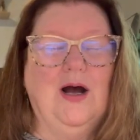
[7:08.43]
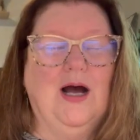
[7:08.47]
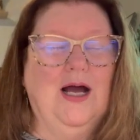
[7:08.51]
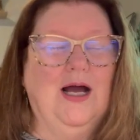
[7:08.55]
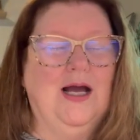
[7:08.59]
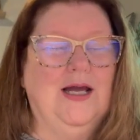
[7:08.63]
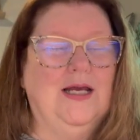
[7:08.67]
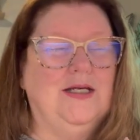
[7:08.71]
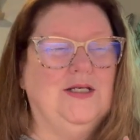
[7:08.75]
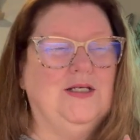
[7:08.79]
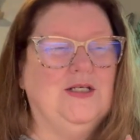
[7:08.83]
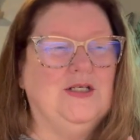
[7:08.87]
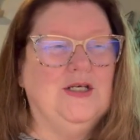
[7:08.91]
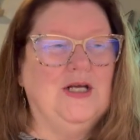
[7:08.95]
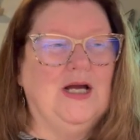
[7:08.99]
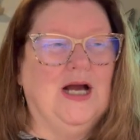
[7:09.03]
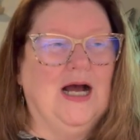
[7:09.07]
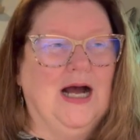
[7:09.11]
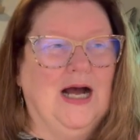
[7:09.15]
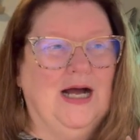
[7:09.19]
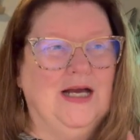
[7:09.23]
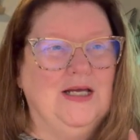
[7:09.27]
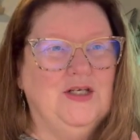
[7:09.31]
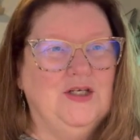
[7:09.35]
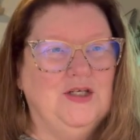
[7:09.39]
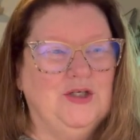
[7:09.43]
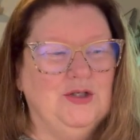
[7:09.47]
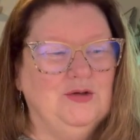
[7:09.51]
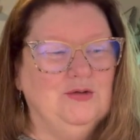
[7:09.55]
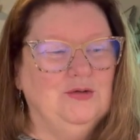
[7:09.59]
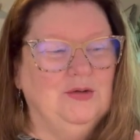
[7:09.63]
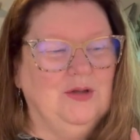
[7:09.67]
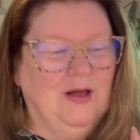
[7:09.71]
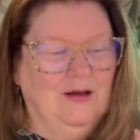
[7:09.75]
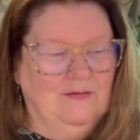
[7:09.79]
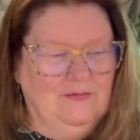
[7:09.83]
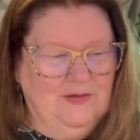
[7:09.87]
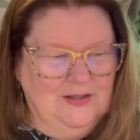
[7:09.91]
I do
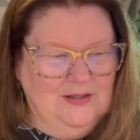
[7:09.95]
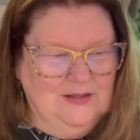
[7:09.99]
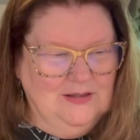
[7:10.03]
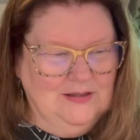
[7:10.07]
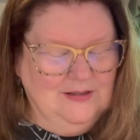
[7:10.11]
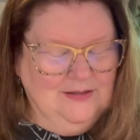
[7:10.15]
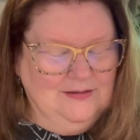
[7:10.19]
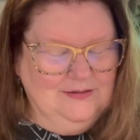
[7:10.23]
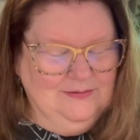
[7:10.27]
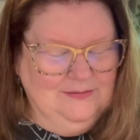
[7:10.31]
love it.